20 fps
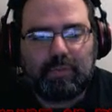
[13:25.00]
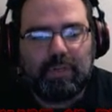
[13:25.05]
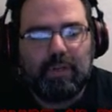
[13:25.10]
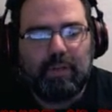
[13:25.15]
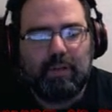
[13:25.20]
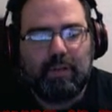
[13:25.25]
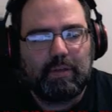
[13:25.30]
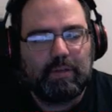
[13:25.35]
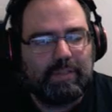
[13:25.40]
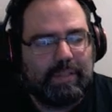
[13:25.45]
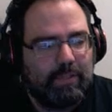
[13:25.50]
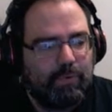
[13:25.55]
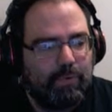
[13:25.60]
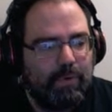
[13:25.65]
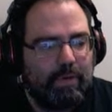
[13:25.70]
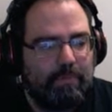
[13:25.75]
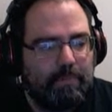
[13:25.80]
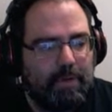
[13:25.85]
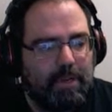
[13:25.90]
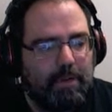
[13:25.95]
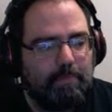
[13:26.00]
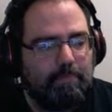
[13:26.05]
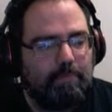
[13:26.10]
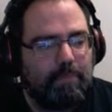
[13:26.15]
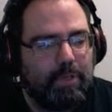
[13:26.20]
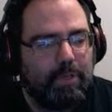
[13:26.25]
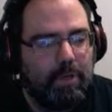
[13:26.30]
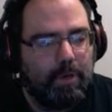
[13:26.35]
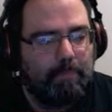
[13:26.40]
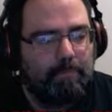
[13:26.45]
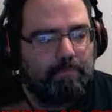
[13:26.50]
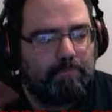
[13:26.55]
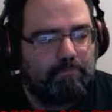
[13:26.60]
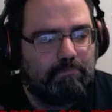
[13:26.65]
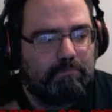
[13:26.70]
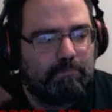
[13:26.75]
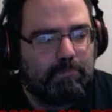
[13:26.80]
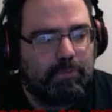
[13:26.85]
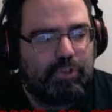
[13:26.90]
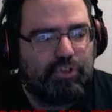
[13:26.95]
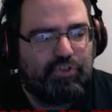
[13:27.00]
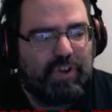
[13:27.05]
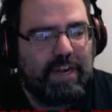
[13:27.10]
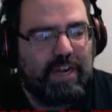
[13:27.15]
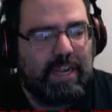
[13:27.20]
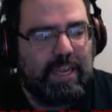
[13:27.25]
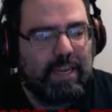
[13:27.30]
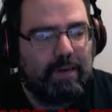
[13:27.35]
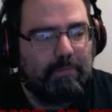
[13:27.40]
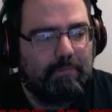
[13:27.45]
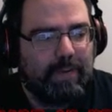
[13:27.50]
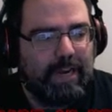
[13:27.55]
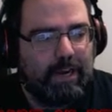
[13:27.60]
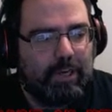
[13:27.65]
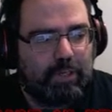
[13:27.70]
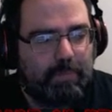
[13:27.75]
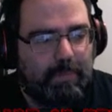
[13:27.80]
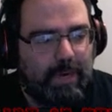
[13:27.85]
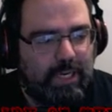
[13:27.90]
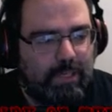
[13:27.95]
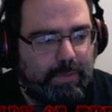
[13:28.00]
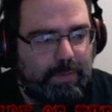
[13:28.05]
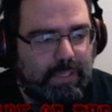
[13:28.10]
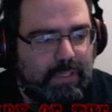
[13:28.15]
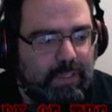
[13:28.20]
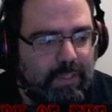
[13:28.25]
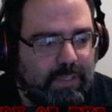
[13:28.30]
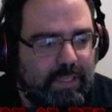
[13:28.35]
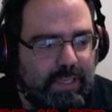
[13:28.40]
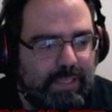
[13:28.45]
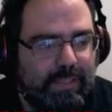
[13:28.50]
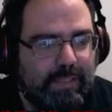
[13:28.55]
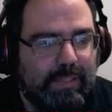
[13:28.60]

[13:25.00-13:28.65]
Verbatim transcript: because that's where you do your training and character management. Yes.